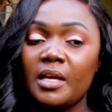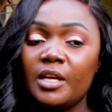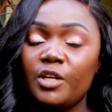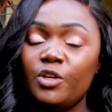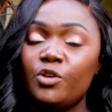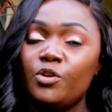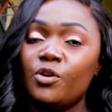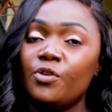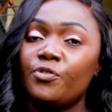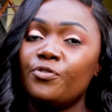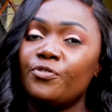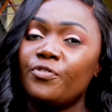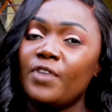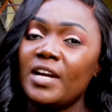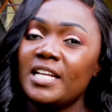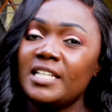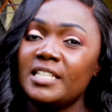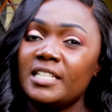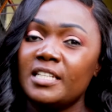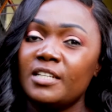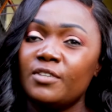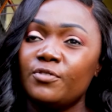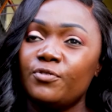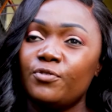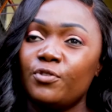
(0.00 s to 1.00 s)
You know,
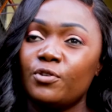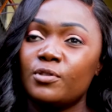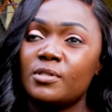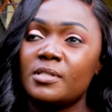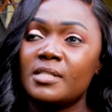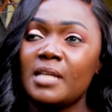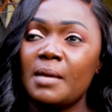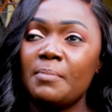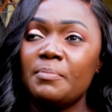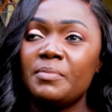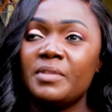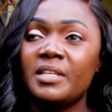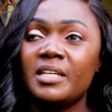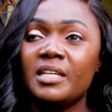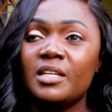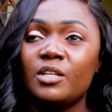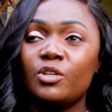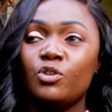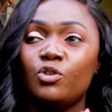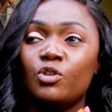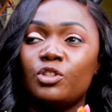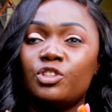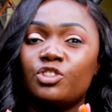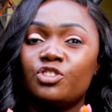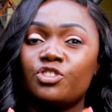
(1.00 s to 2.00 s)
fighting for something
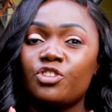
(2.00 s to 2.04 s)
you're